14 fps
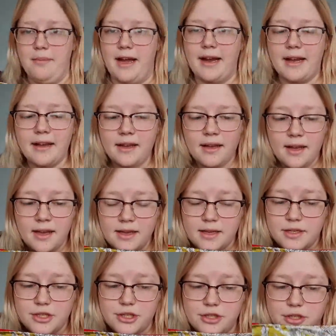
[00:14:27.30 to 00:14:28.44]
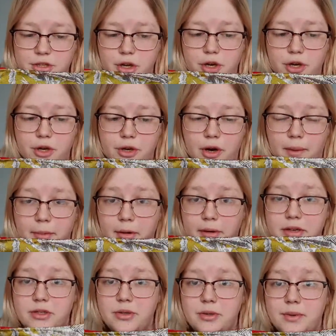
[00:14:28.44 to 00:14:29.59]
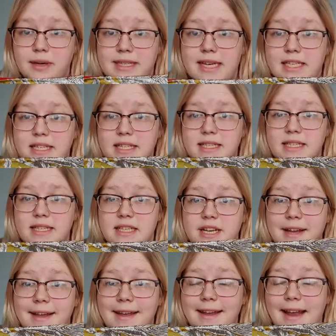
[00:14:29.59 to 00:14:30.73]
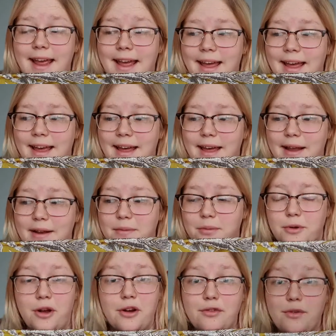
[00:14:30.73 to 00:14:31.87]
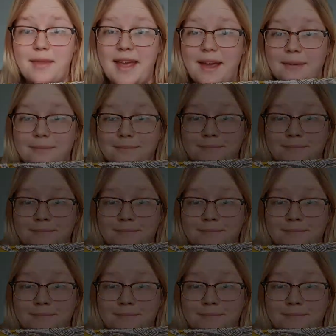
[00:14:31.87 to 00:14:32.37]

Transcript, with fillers: back. So I'm going to attach these to the jacket and we'll go from there.